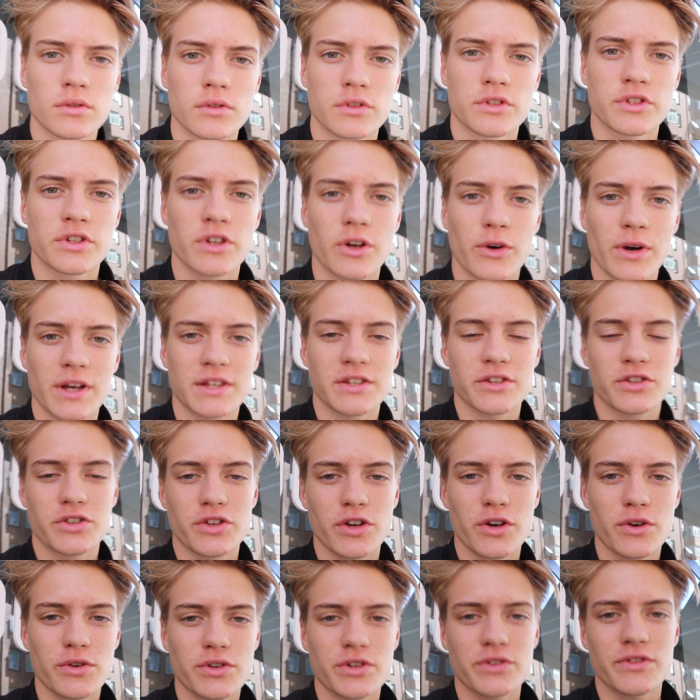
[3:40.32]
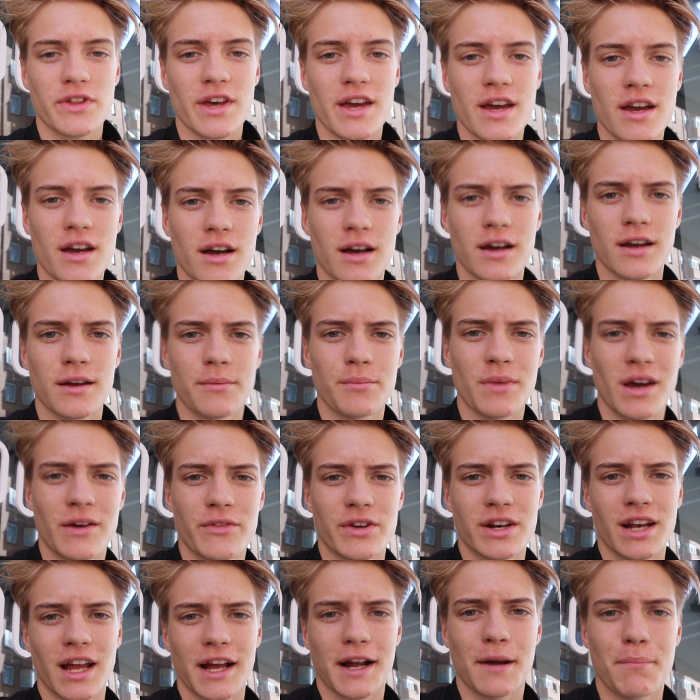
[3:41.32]
So as I showed you there, I am
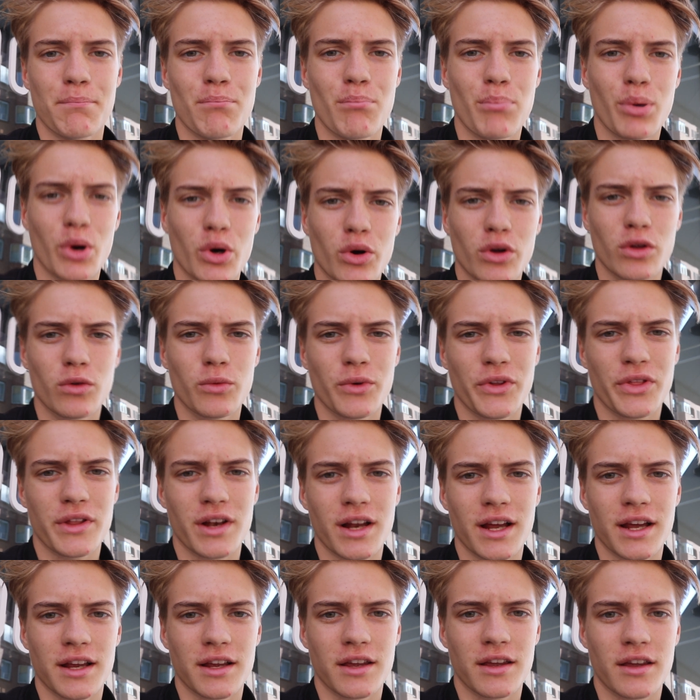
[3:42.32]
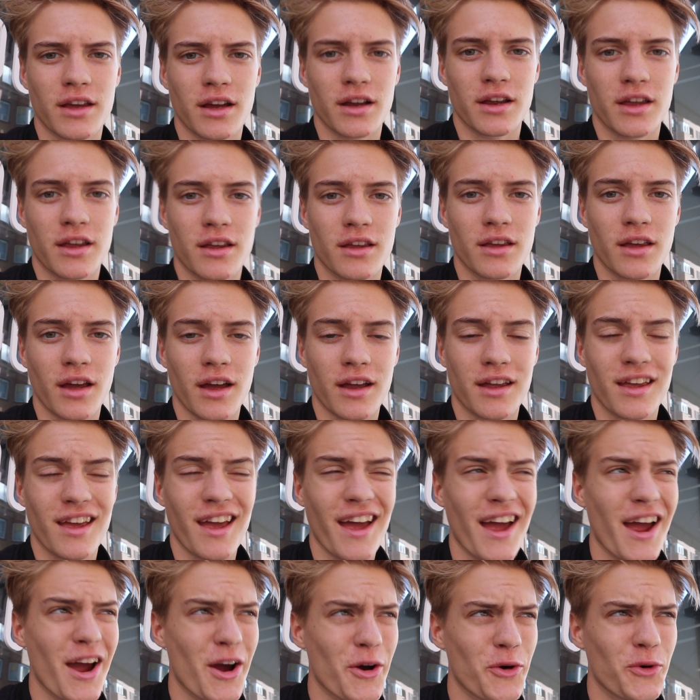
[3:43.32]
having like a bowl with like
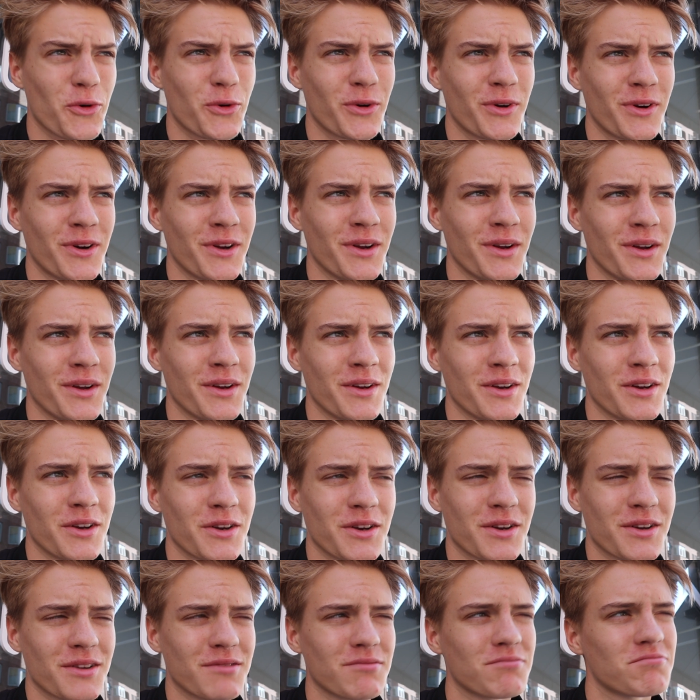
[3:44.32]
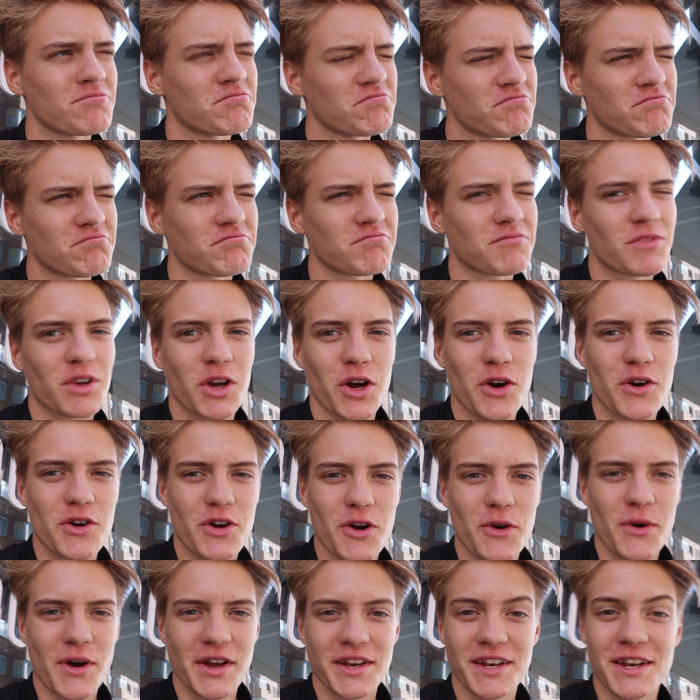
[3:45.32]
cacao,
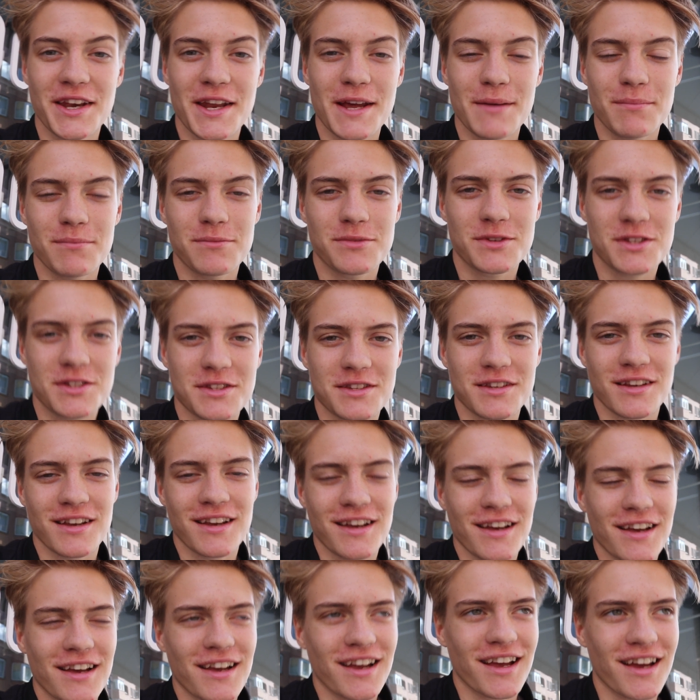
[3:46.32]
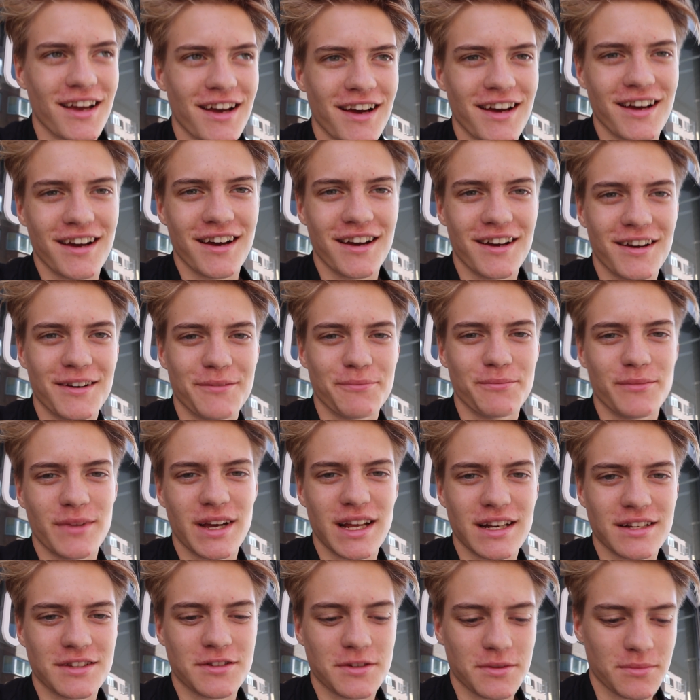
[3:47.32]
cocoa and nips,
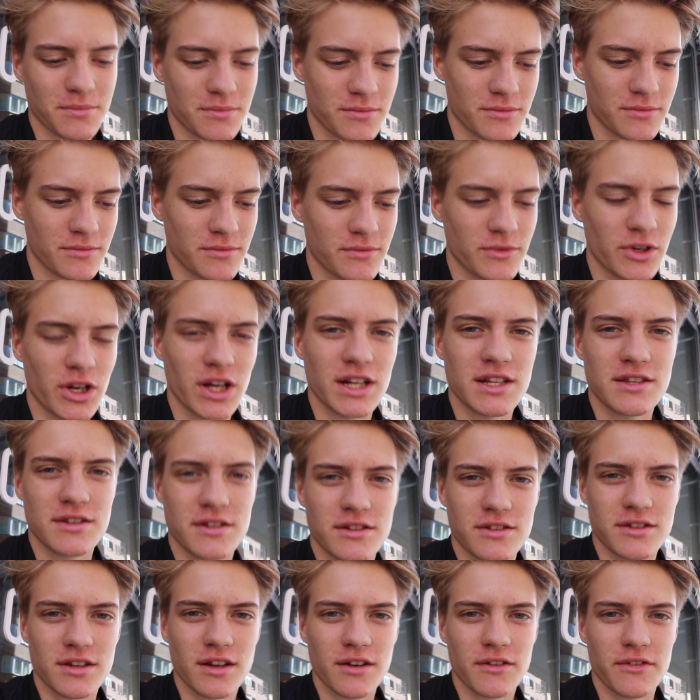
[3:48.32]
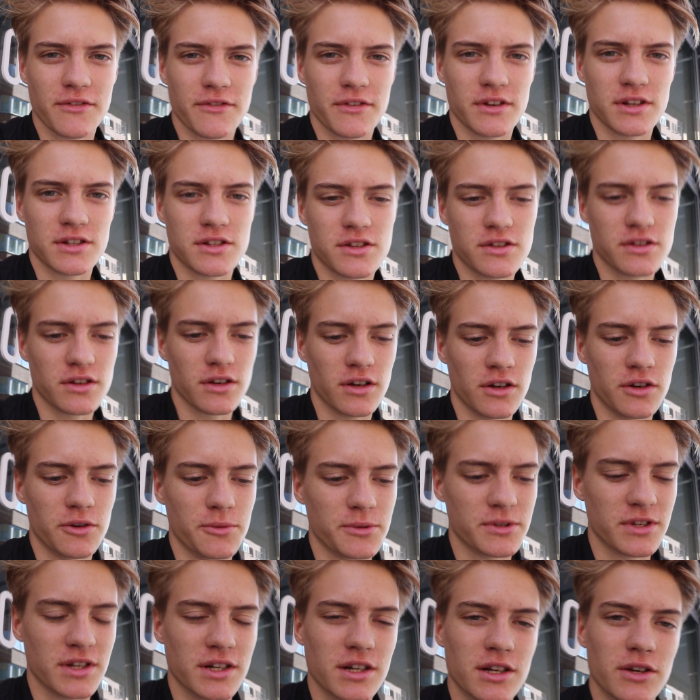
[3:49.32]
and some nuts and stuff. It's
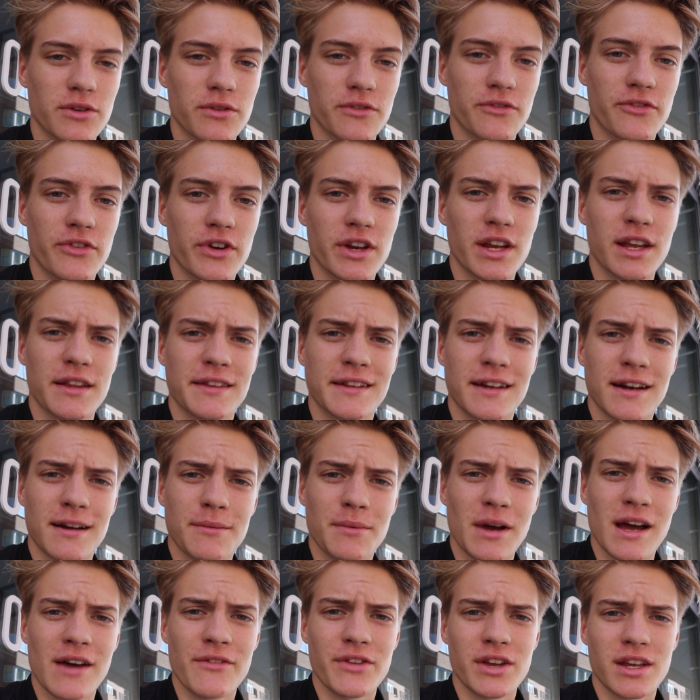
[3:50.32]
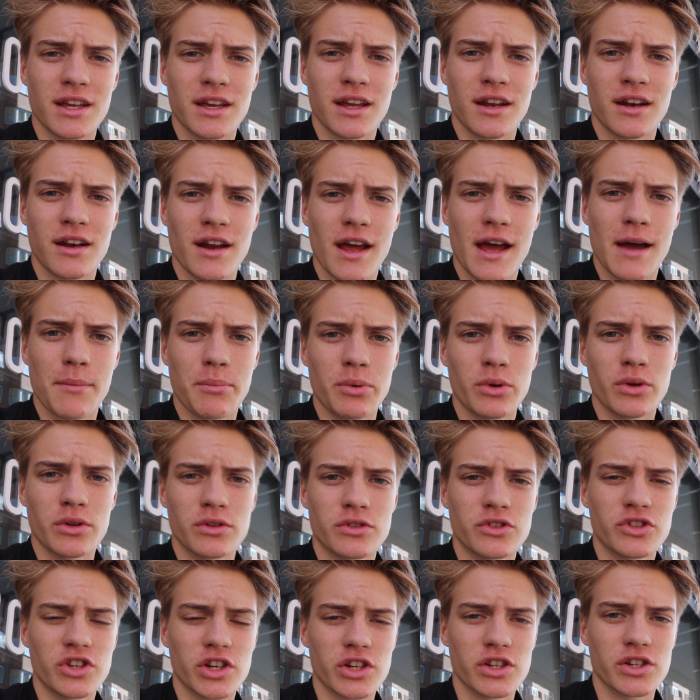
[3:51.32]
100% gluten-free, and then I'm having an apple
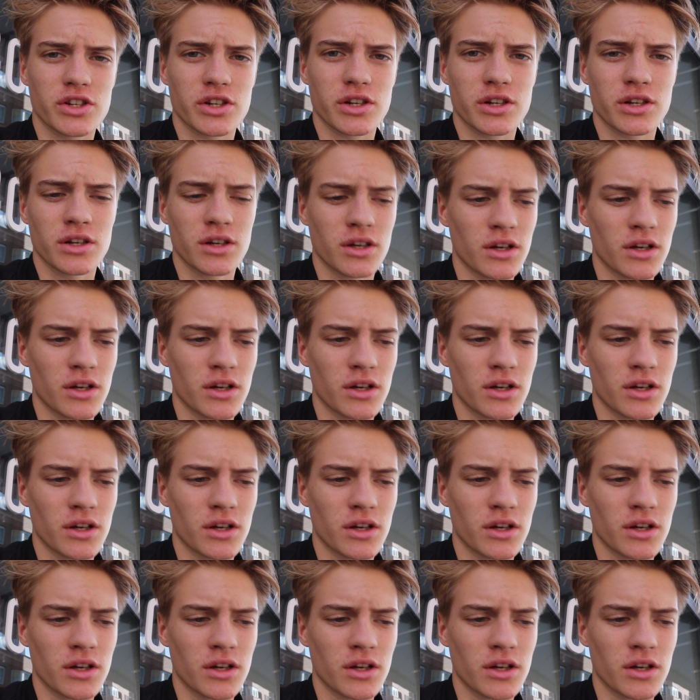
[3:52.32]
ginger